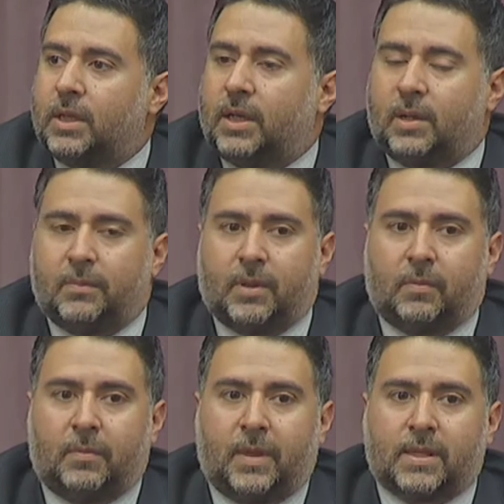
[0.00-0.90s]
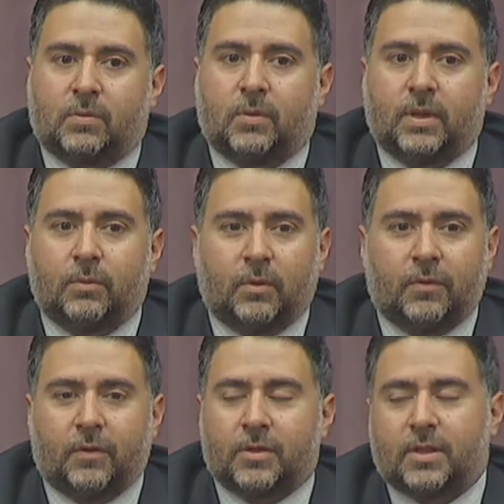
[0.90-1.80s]
But that's really what we
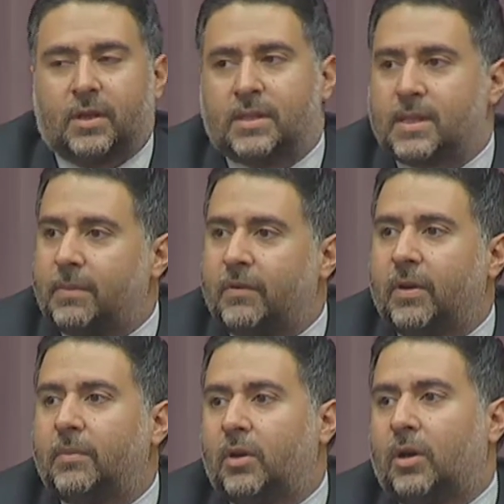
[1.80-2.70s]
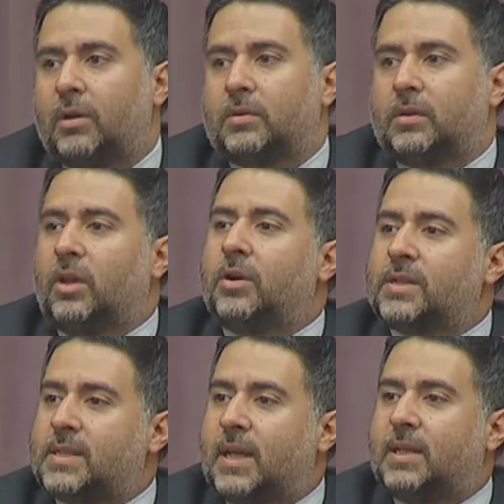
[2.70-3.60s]
focus on. Some of them are
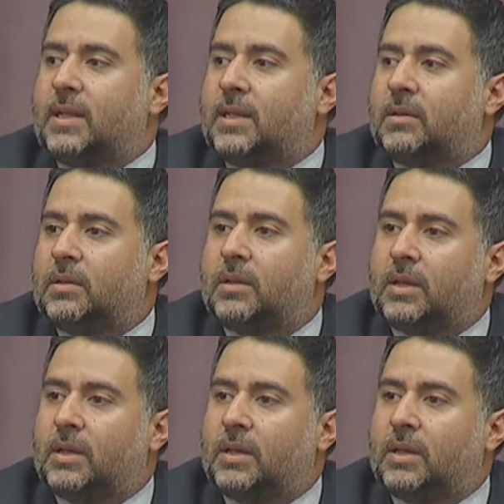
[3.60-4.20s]
long-standing